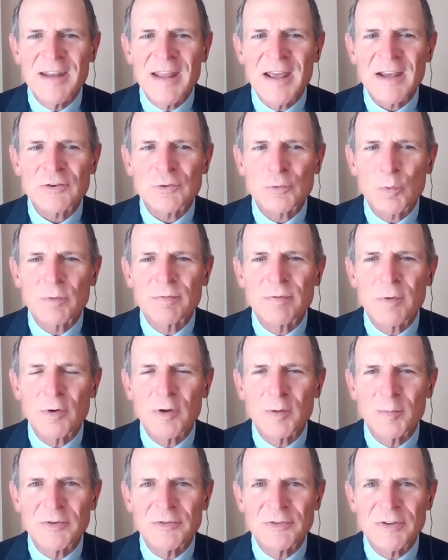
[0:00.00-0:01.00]
Next were
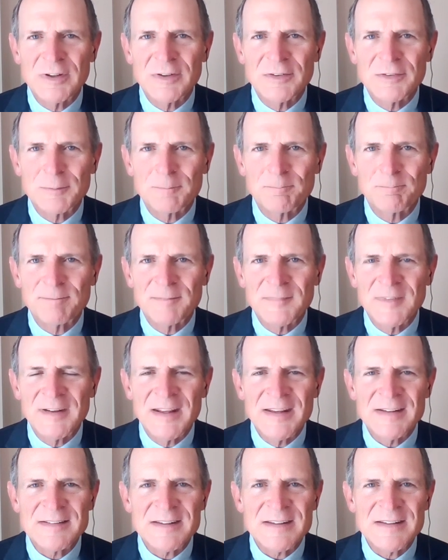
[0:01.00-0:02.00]
voting machines in
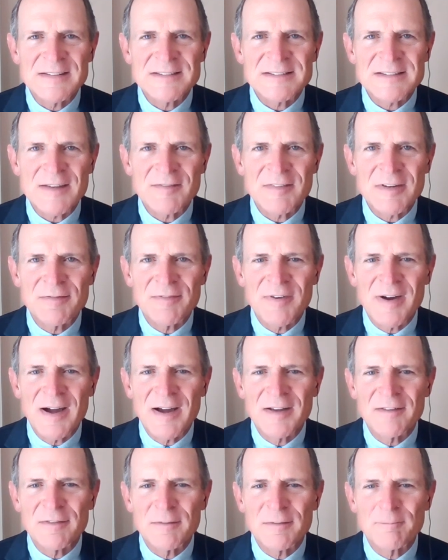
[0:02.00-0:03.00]

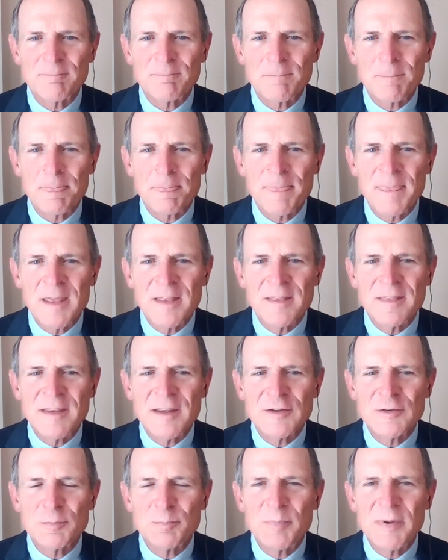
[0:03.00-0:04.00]
1875.
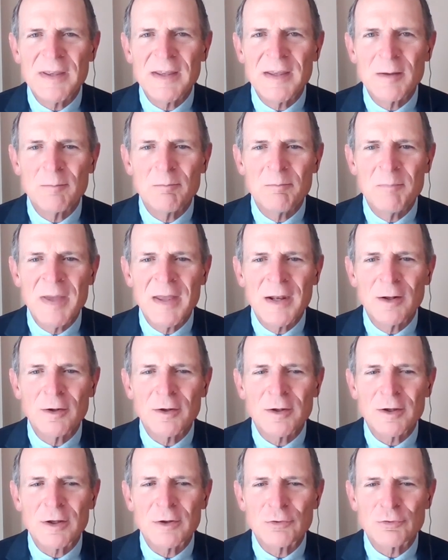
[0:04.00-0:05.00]
These big
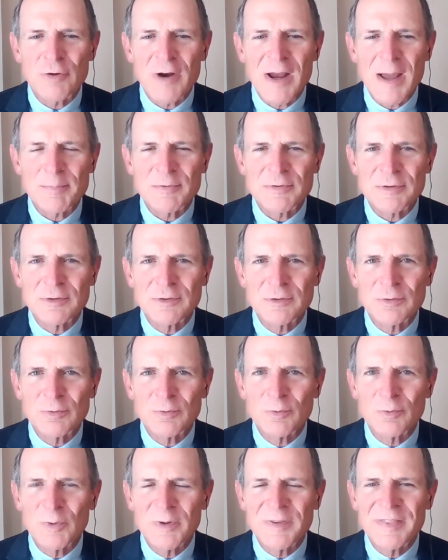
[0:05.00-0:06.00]
metal contraptions
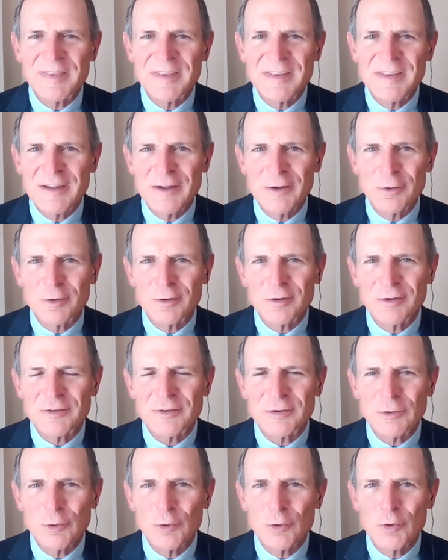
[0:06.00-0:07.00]
with
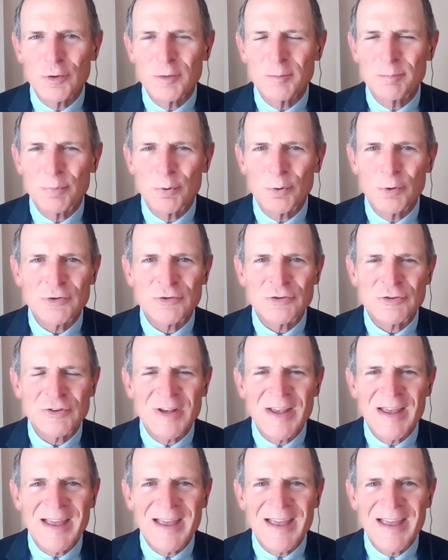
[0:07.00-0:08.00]
gears, you could push
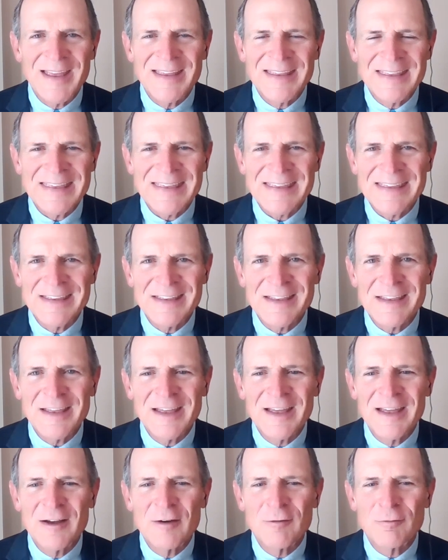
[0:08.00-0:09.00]
a
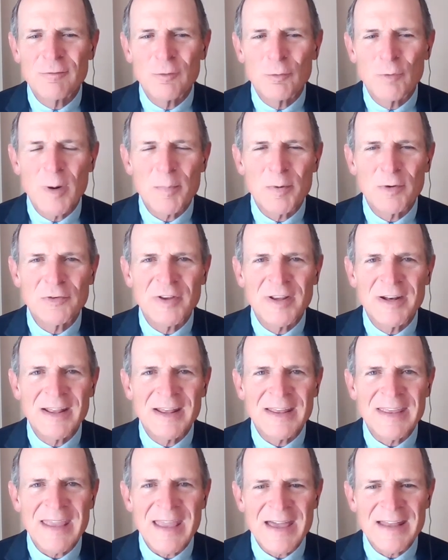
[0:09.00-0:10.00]
key
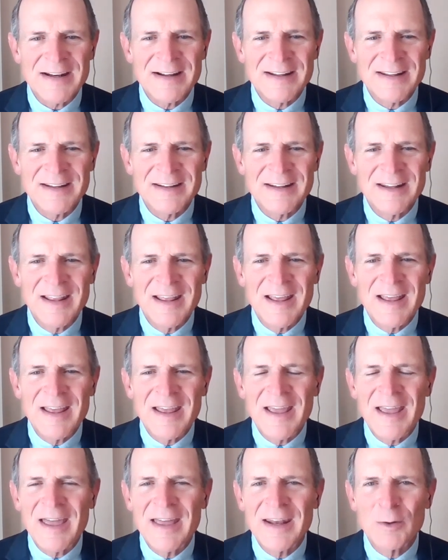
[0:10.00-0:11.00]
representing a candidate,
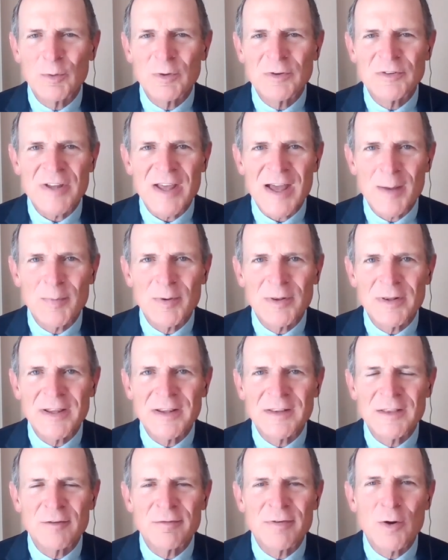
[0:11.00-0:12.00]
and it would
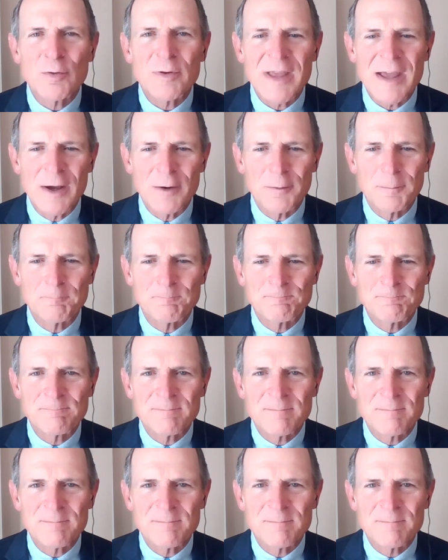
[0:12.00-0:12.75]
tabulate the vote count.